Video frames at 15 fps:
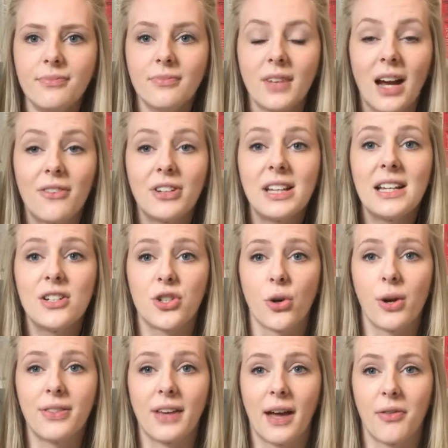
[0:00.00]
I really
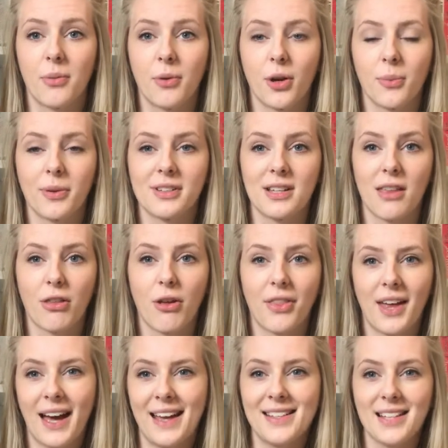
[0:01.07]
enjoyed that in the book, because I thought
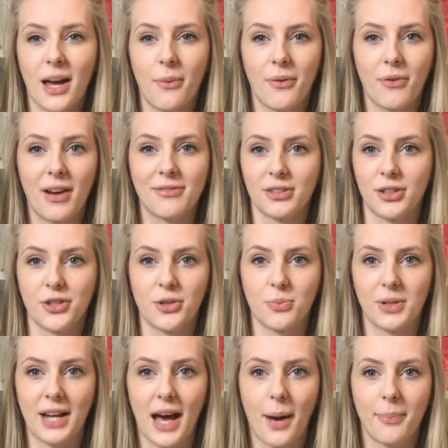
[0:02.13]
that is how a revolution
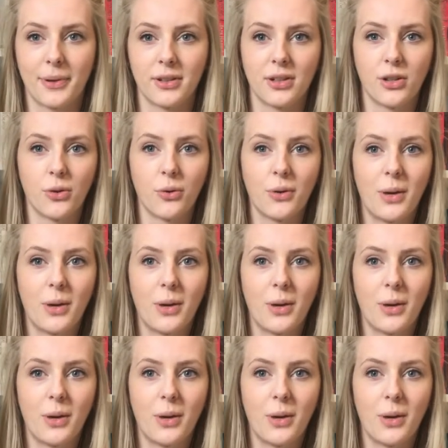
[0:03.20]
would happen, you know.